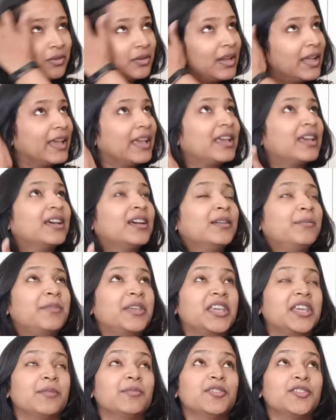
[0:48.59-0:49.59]
like
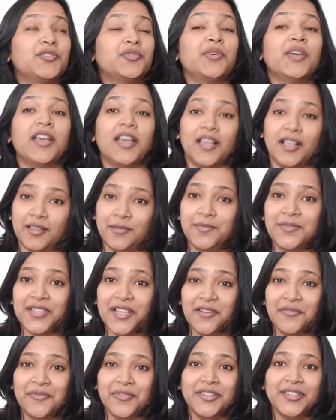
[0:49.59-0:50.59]
be able to help
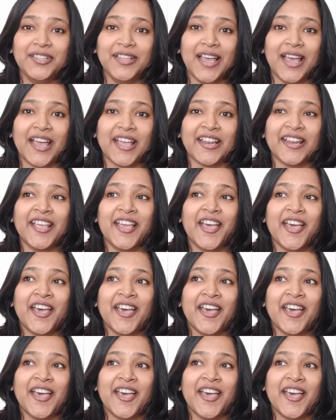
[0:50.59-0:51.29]
someone and